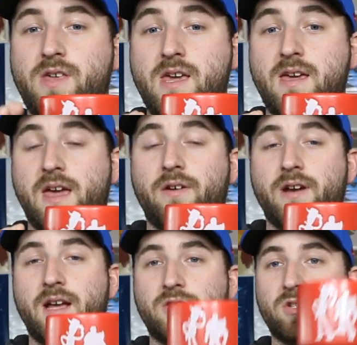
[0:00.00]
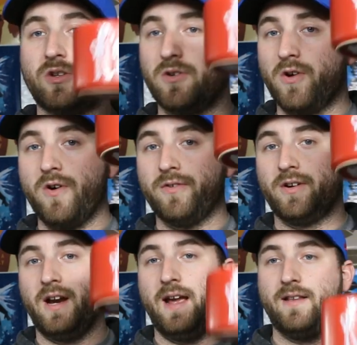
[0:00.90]
the internet just took
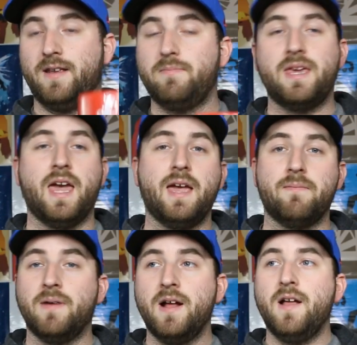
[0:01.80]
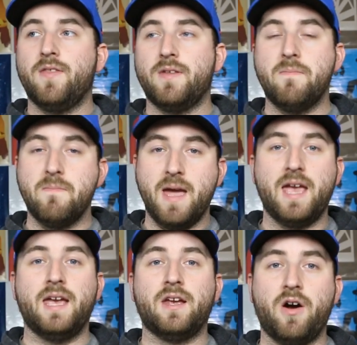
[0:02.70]
over and it became the
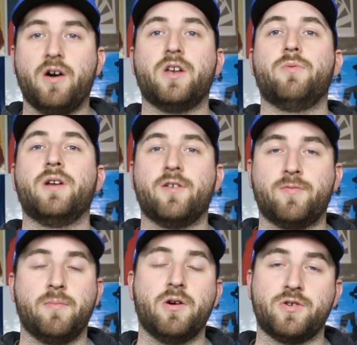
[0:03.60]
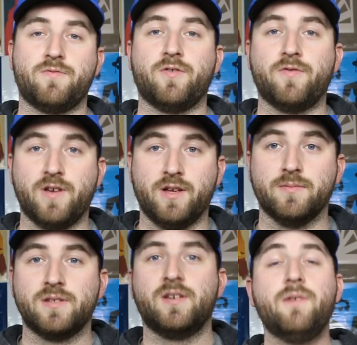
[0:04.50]
main conduit of promotion for films.